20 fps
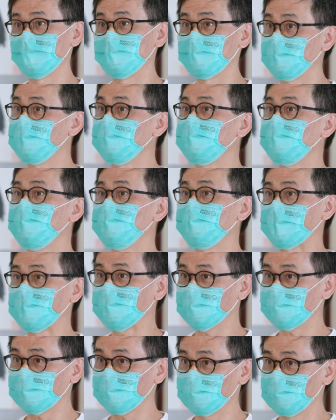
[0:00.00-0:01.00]
circle
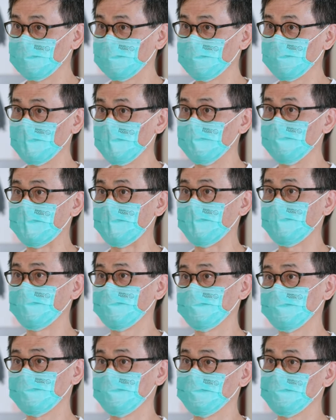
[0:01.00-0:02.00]
kick
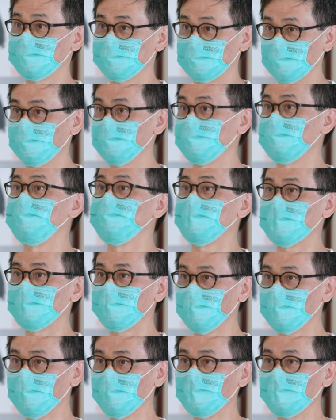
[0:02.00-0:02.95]
among a few people